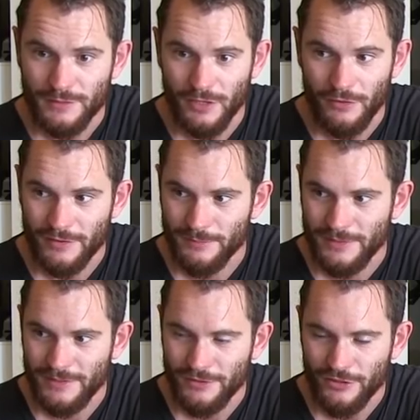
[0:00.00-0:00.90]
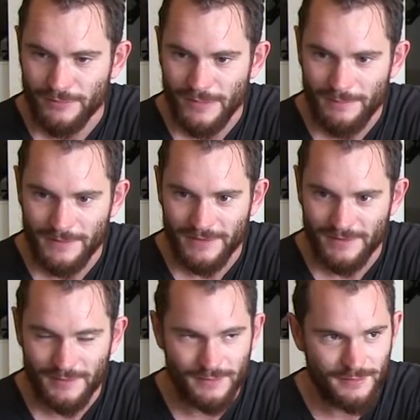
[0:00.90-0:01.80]
No, it can be you can where we
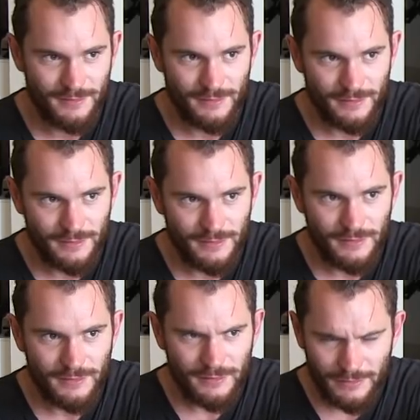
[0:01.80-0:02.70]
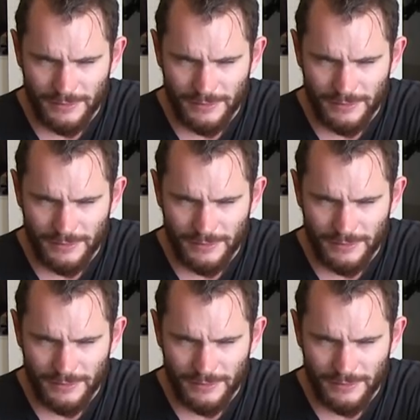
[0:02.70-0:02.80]
see collective intelligence